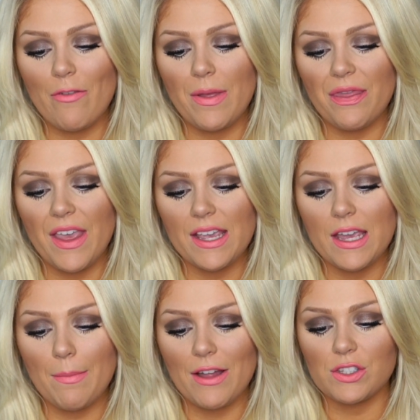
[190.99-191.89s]
I've been
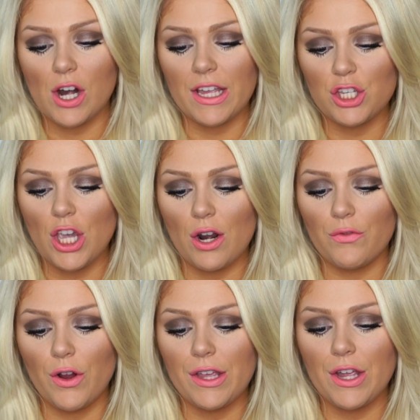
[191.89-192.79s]
thinking about starting a channel
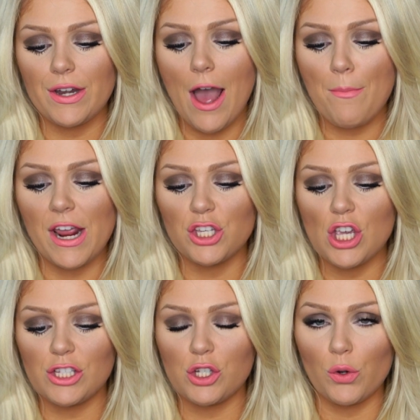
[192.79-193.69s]
for a year now, but I
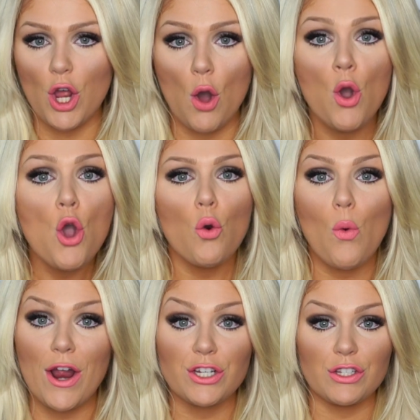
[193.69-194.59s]
just don't know
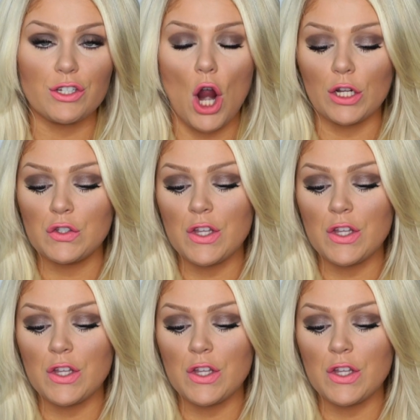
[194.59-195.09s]
where to start.